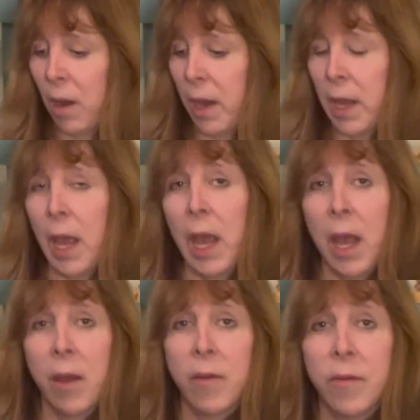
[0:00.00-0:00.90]
I
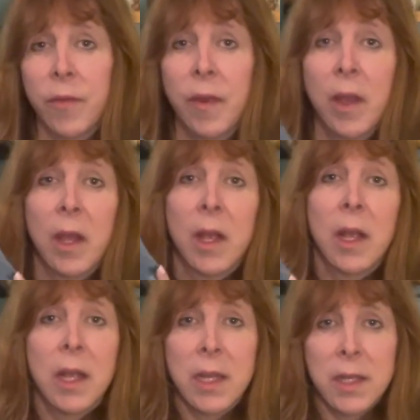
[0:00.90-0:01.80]
have
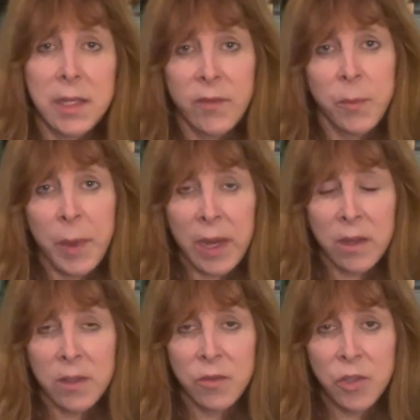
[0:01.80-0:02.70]
7
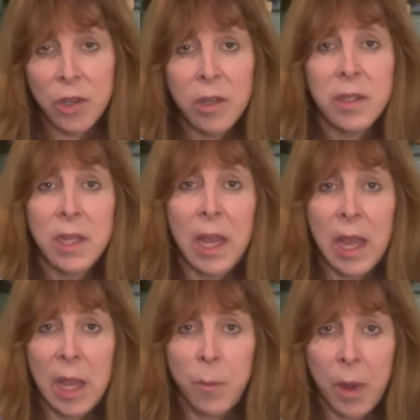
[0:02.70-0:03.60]
pairs of shirts
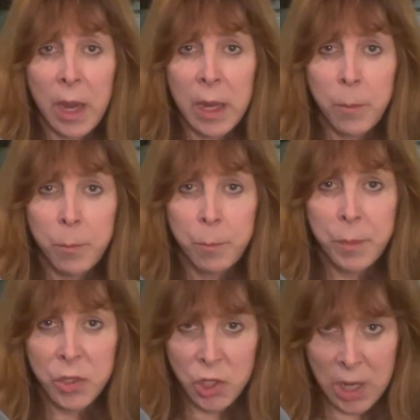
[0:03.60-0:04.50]
and my
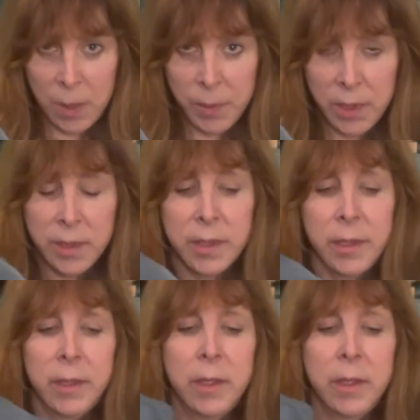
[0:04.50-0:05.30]
pajamas.